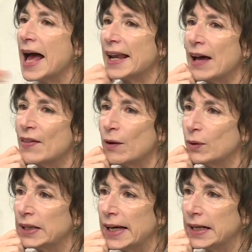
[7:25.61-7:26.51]
and how that
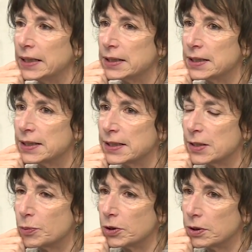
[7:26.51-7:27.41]
related to
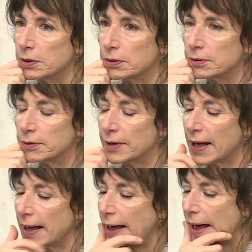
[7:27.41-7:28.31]
this book.
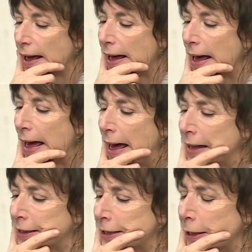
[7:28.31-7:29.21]

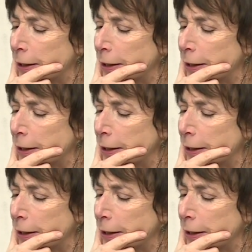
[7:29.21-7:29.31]
And